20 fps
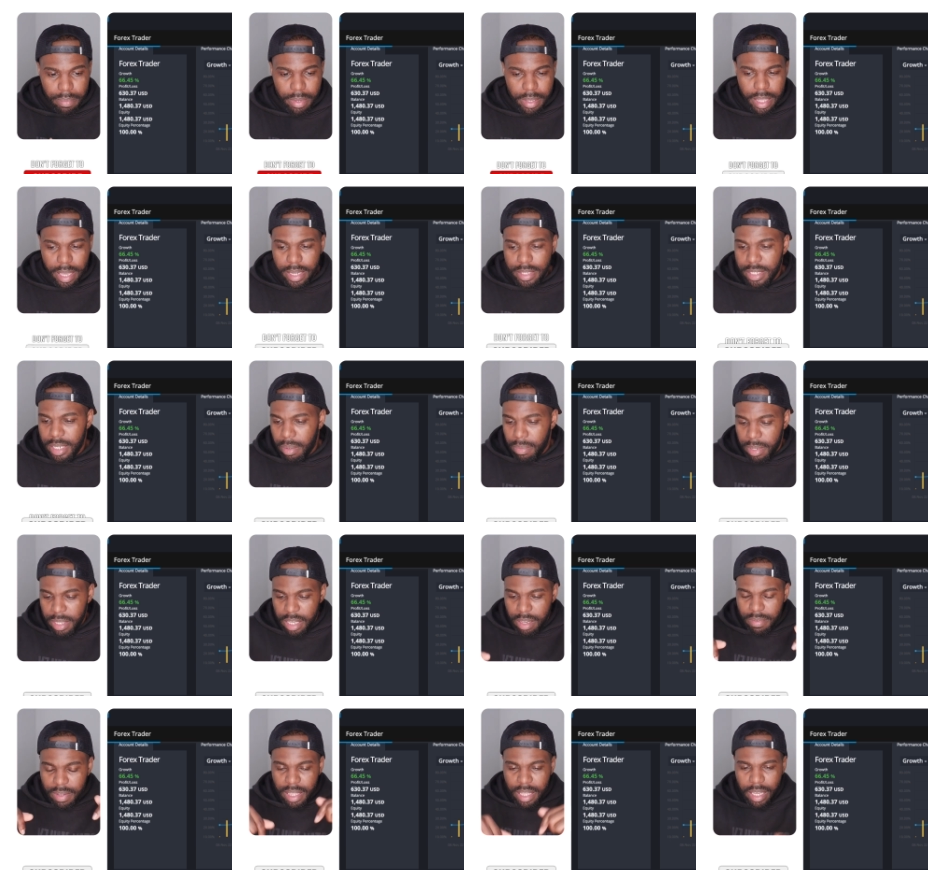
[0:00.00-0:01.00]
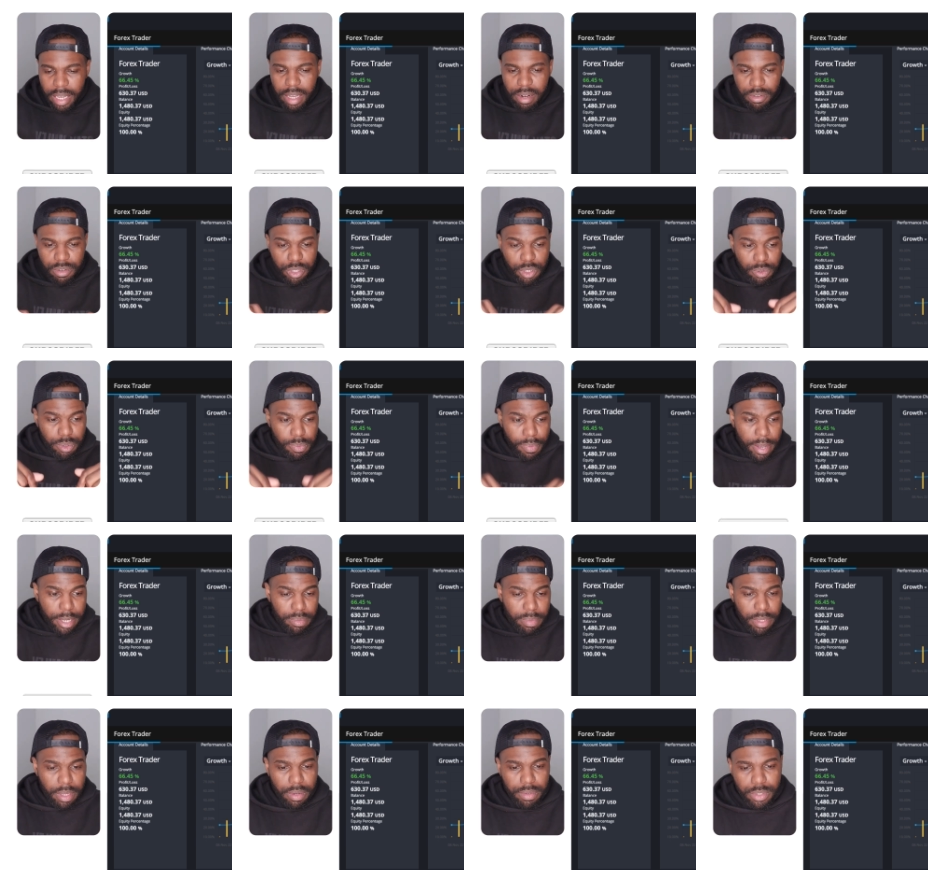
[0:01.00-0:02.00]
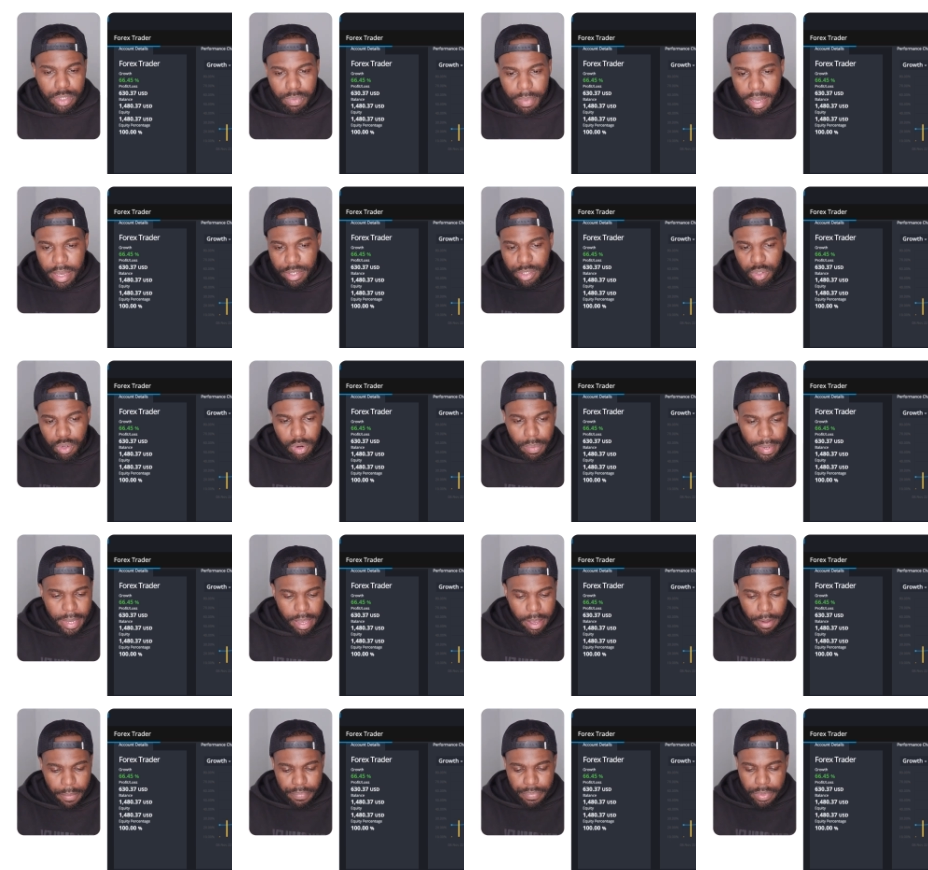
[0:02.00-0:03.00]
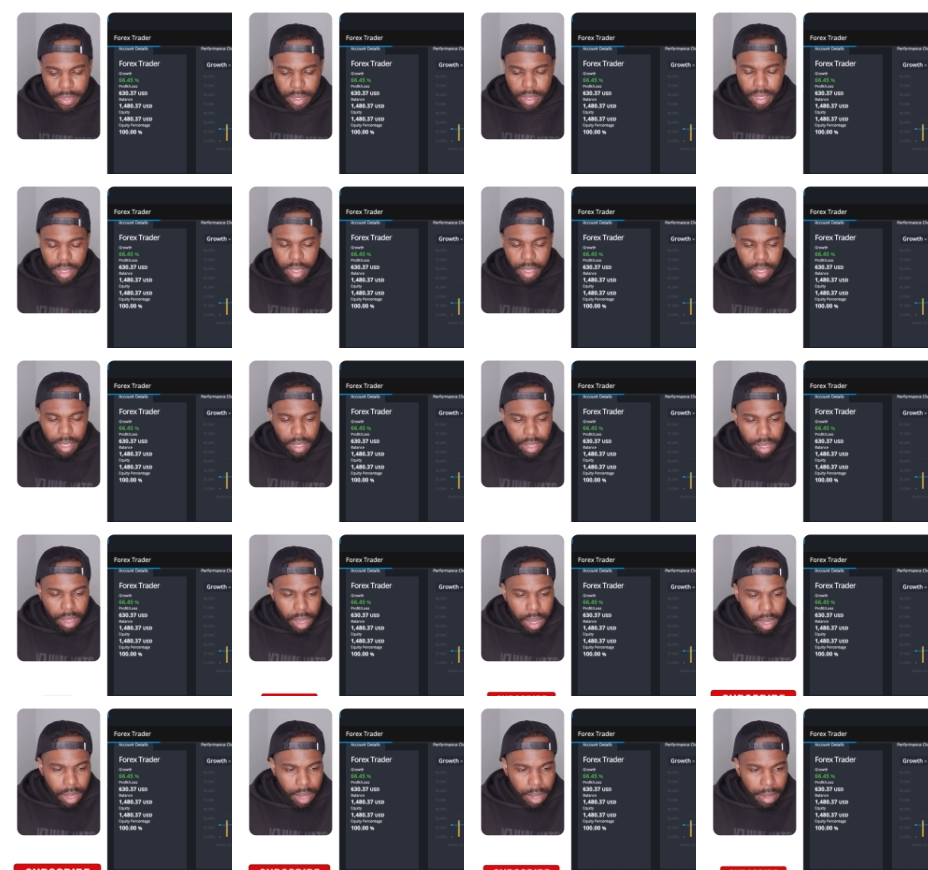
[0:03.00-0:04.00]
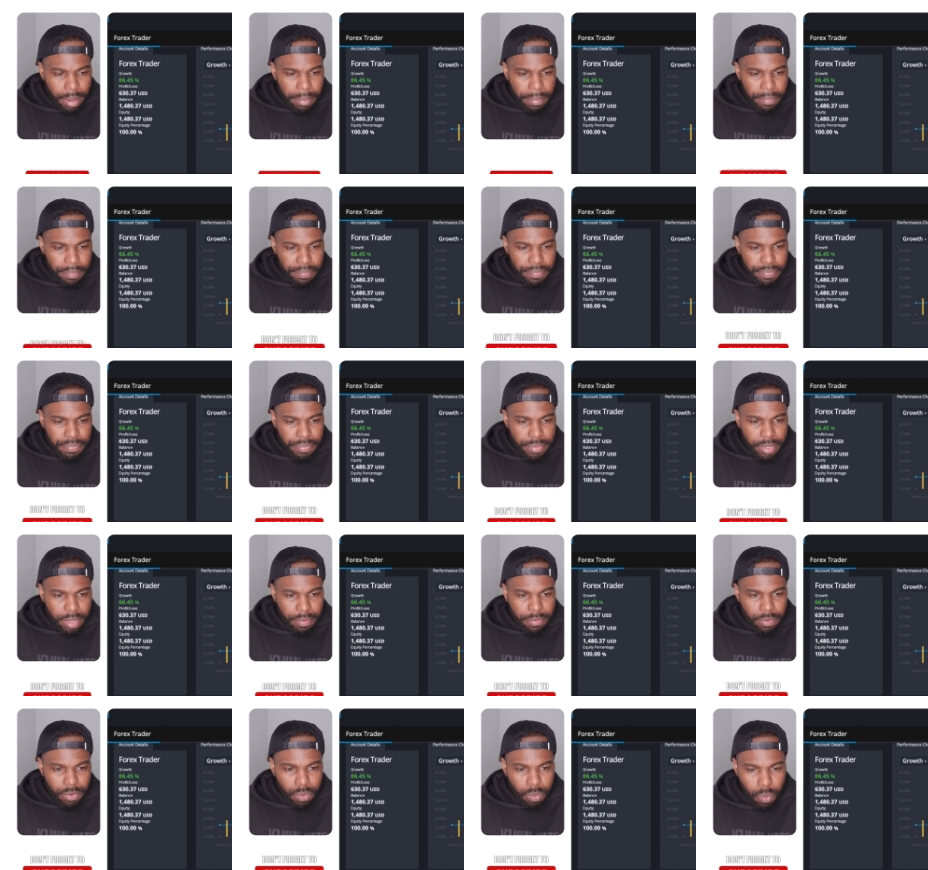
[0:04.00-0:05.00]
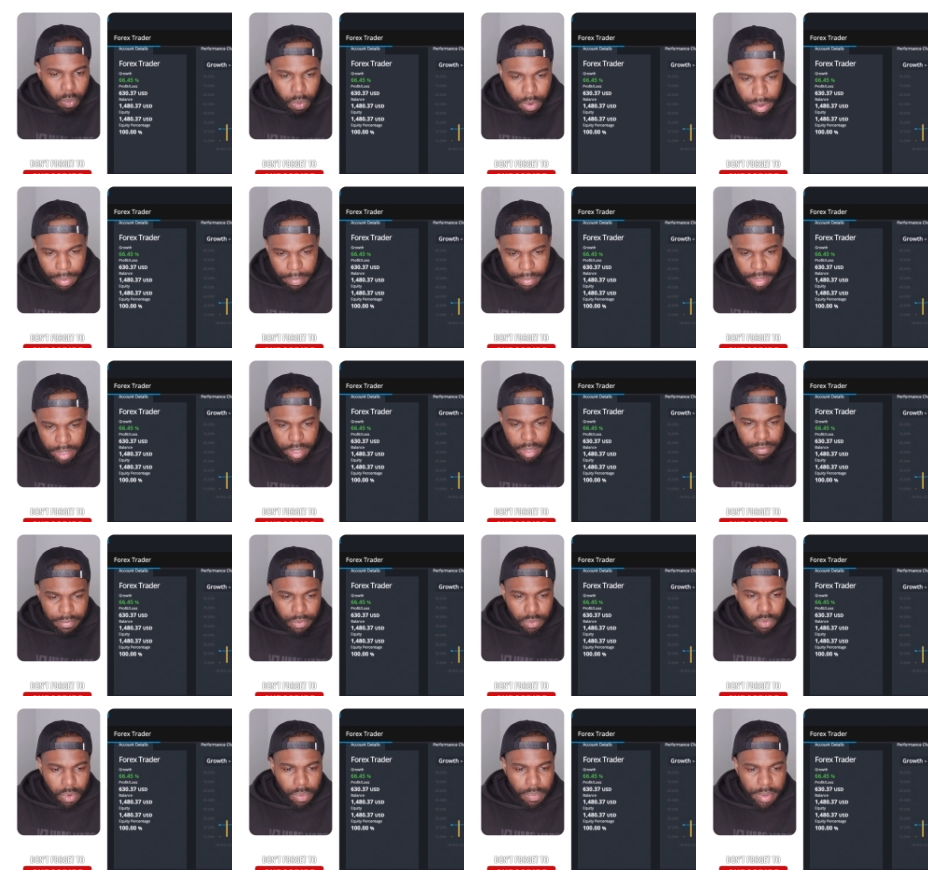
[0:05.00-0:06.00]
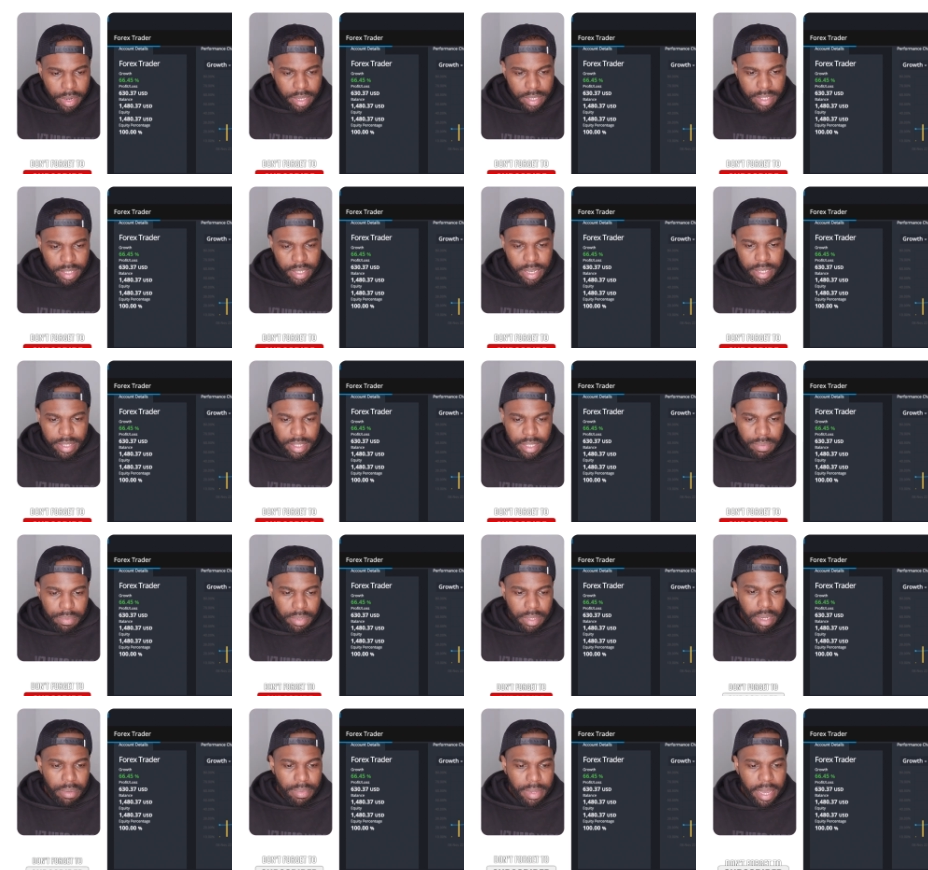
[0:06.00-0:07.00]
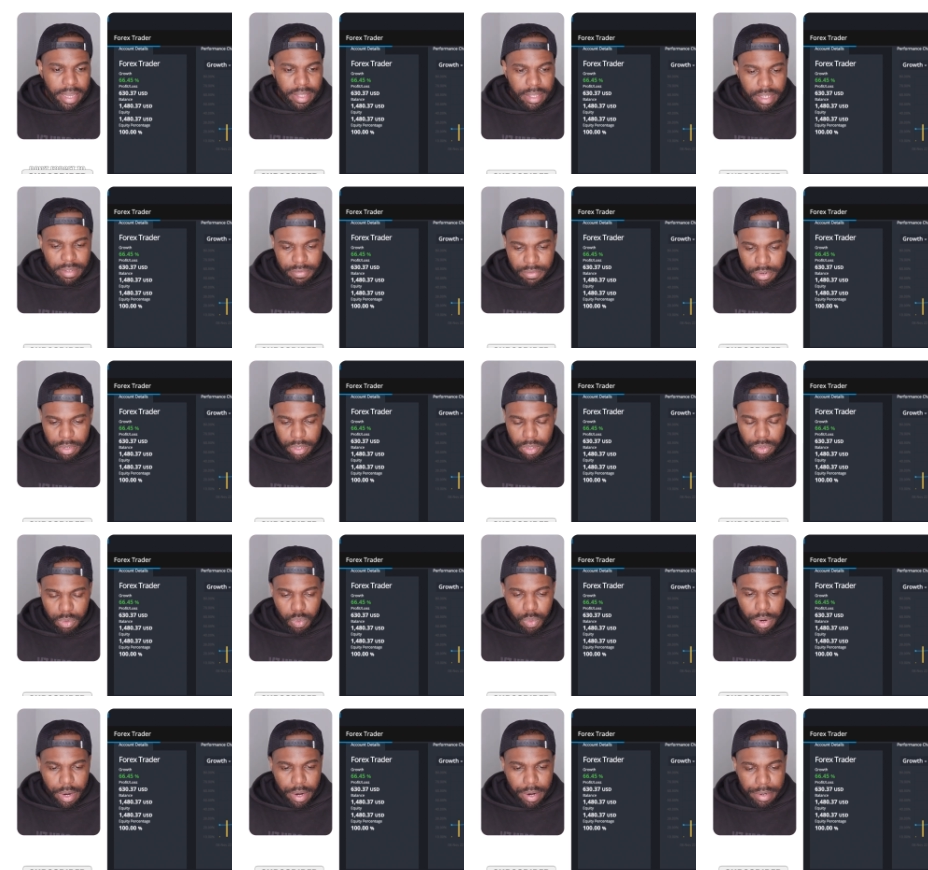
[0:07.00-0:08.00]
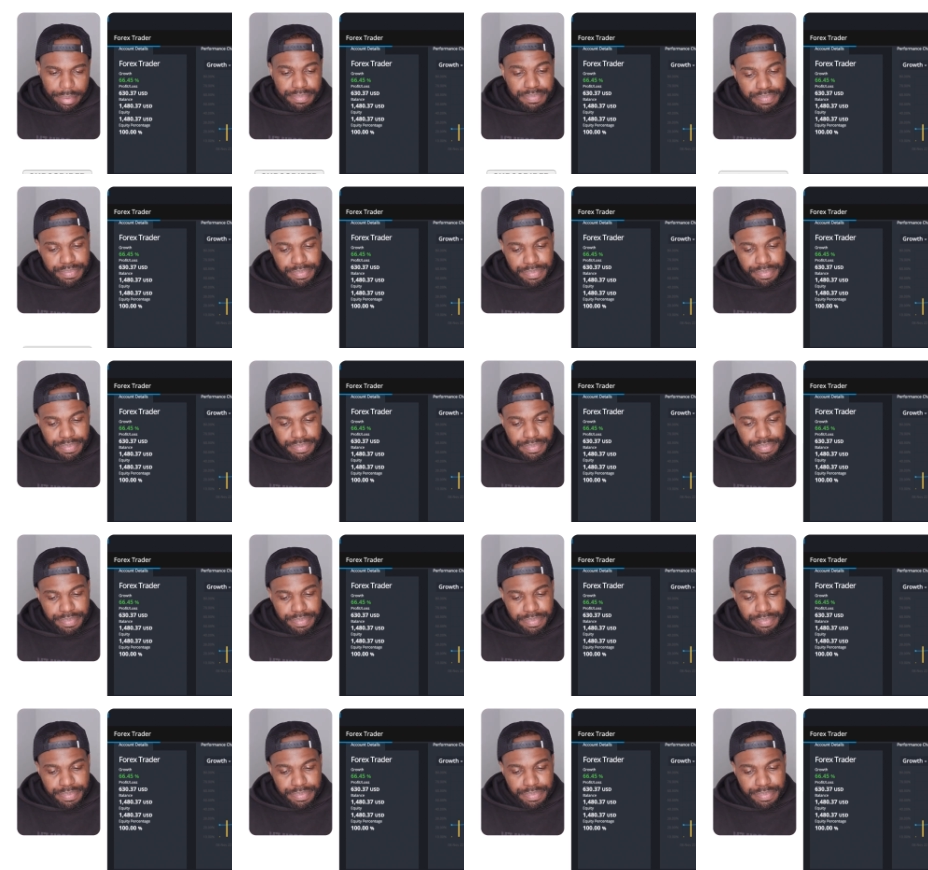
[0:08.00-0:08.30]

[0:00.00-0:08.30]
me. Like I said, I'm gonna leave a link in the description box below to my Instagram account. Um, if you want me, if you want me to set something up like this for you, where